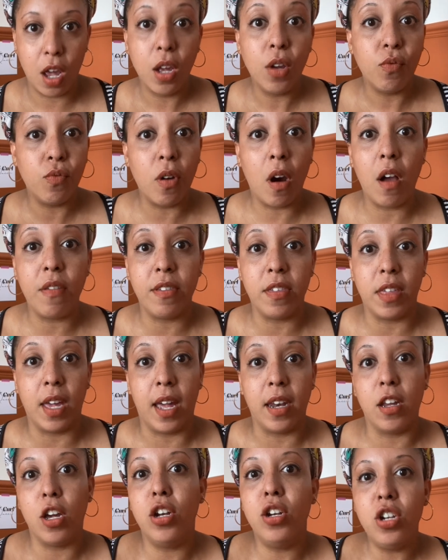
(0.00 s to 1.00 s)
rather
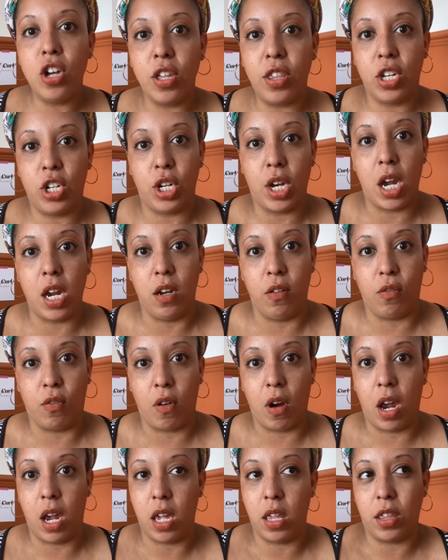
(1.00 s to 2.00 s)
than another shade of
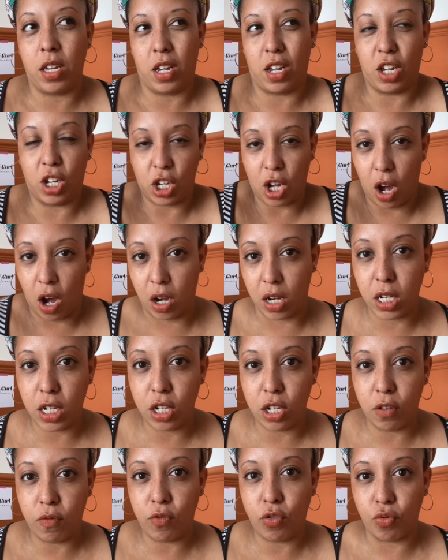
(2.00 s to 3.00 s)
grey that can kind
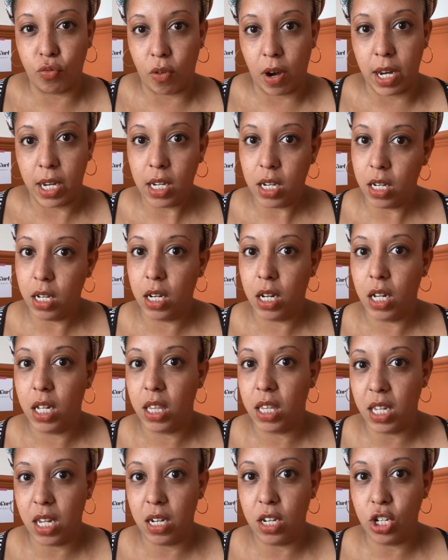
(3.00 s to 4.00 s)
of drain
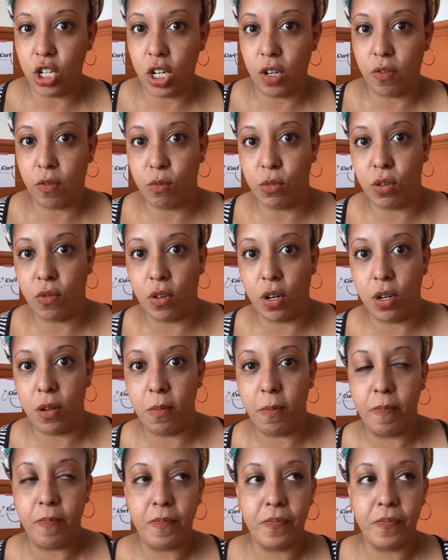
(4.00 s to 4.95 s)
the energy from your room.